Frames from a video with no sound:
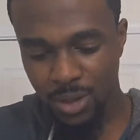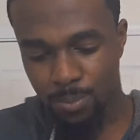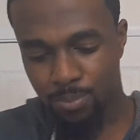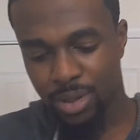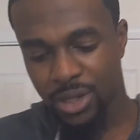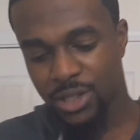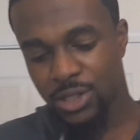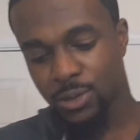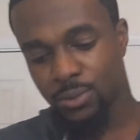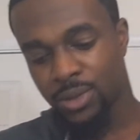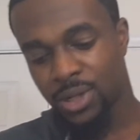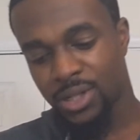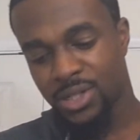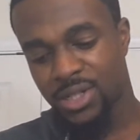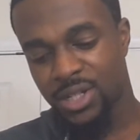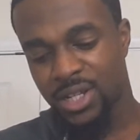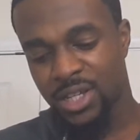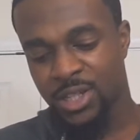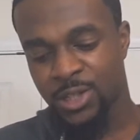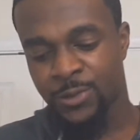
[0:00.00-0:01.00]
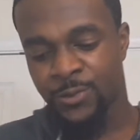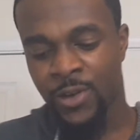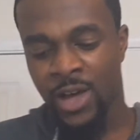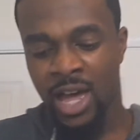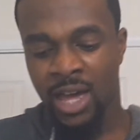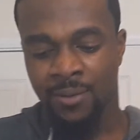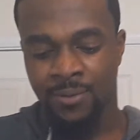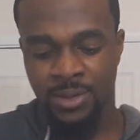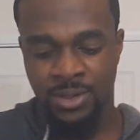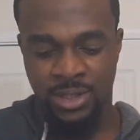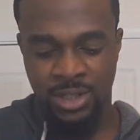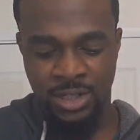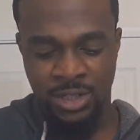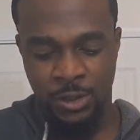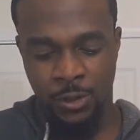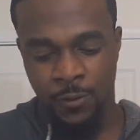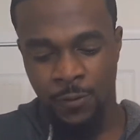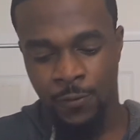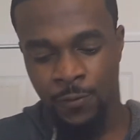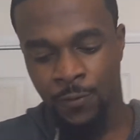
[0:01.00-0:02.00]
Pixel density is
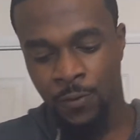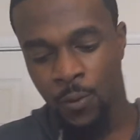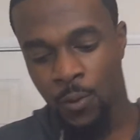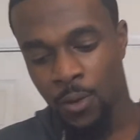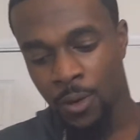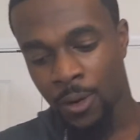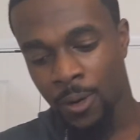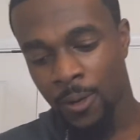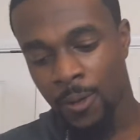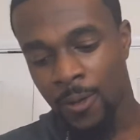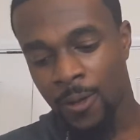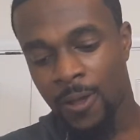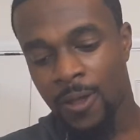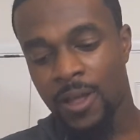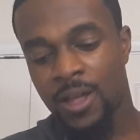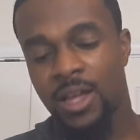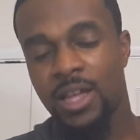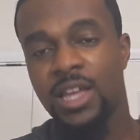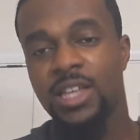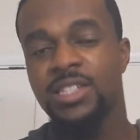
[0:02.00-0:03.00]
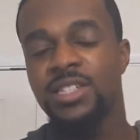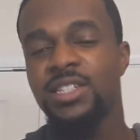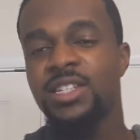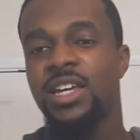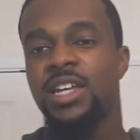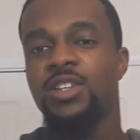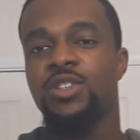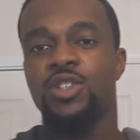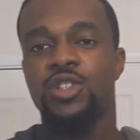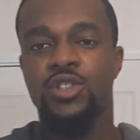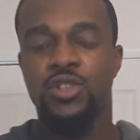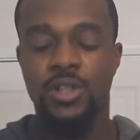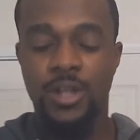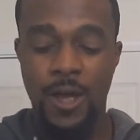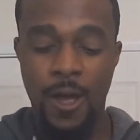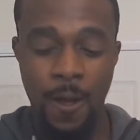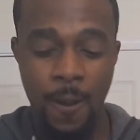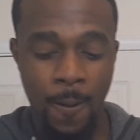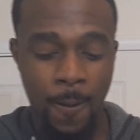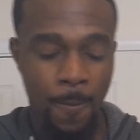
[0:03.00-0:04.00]
564. Isn't that interesting
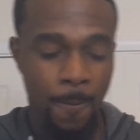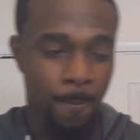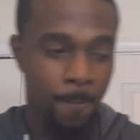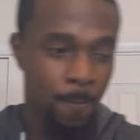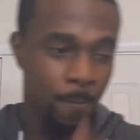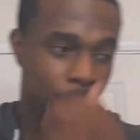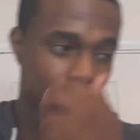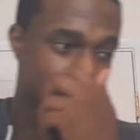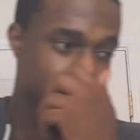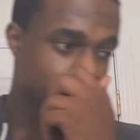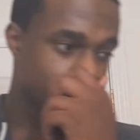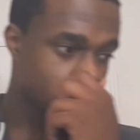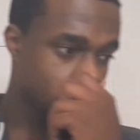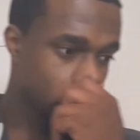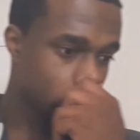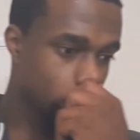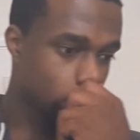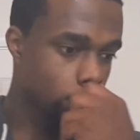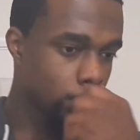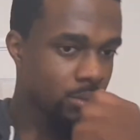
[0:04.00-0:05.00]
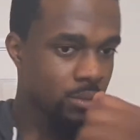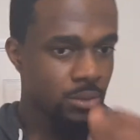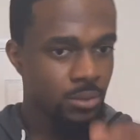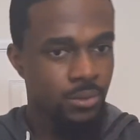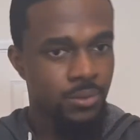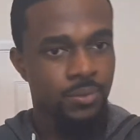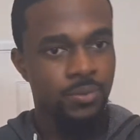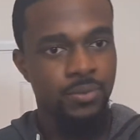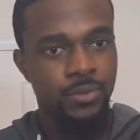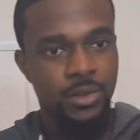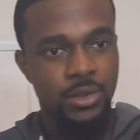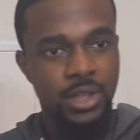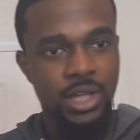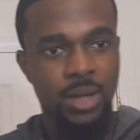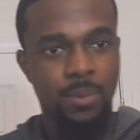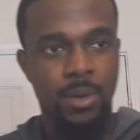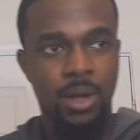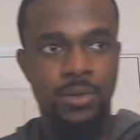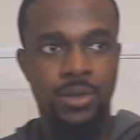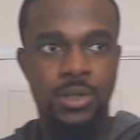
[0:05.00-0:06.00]
how, think
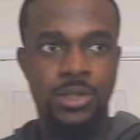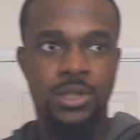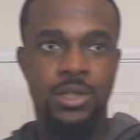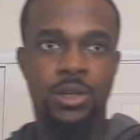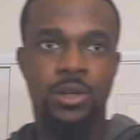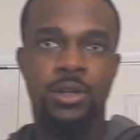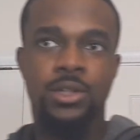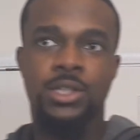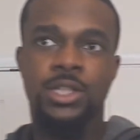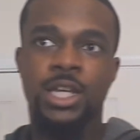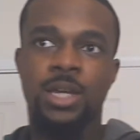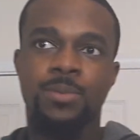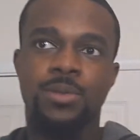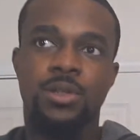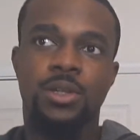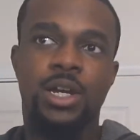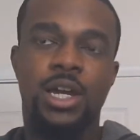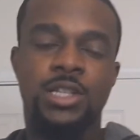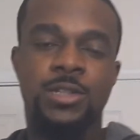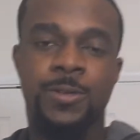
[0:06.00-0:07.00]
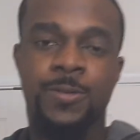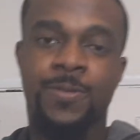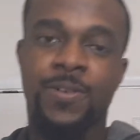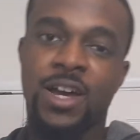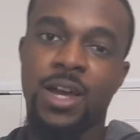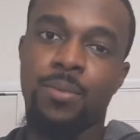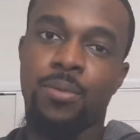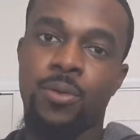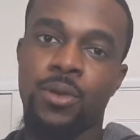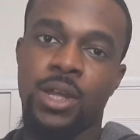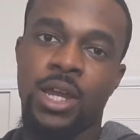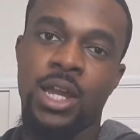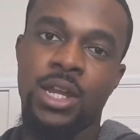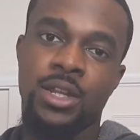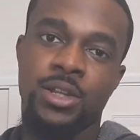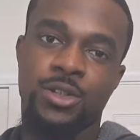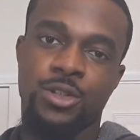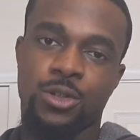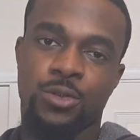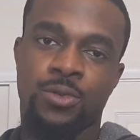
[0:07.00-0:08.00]
about this here. Samsung has a 5.8
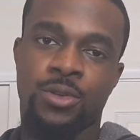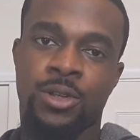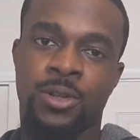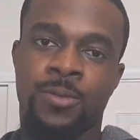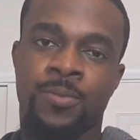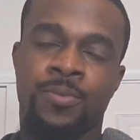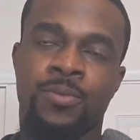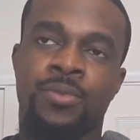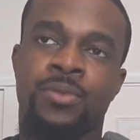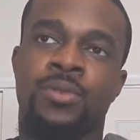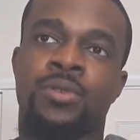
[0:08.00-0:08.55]
inch screen